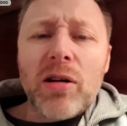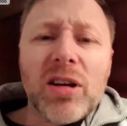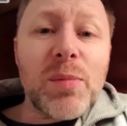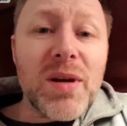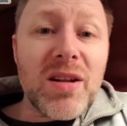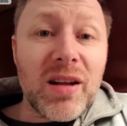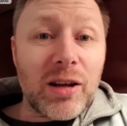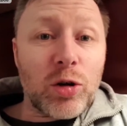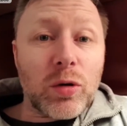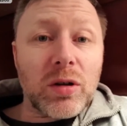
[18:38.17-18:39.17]
Keep eating
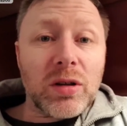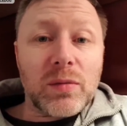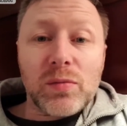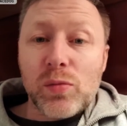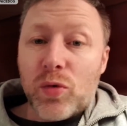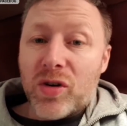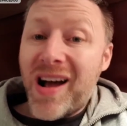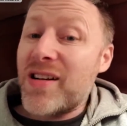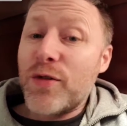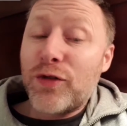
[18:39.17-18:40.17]
that chocolate.
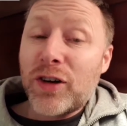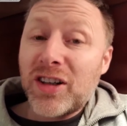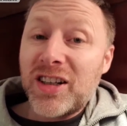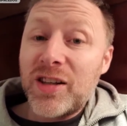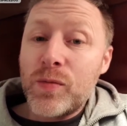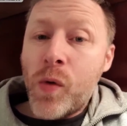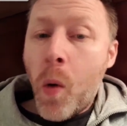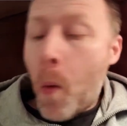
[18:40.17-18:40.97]
Get it fucking eaten.